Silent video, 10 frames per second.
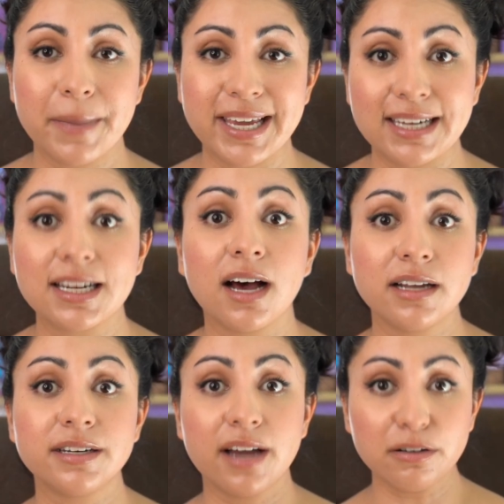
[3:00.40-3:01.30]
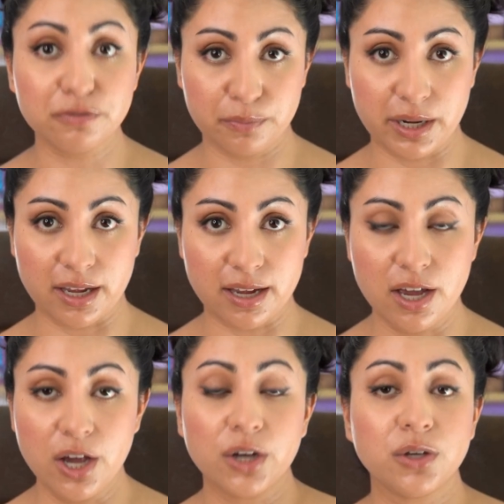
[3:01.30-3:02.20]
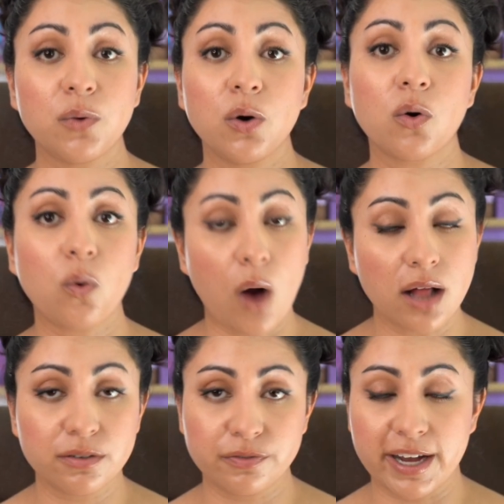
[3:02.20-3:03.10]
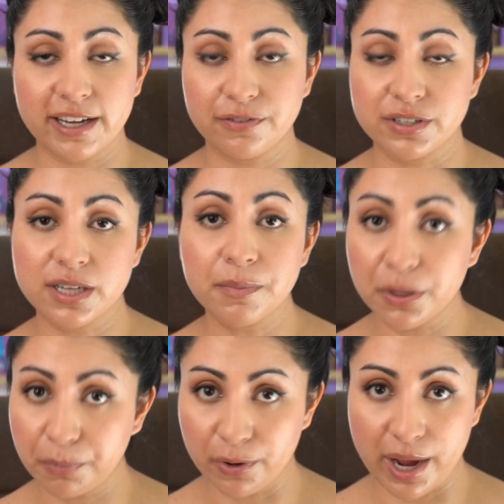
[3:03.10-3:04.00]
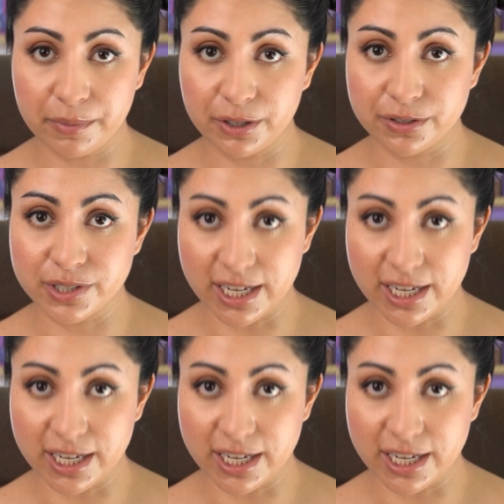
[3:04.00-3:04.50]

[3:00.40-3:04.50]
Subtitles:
not making enough money, you won't qualify for some of the parameters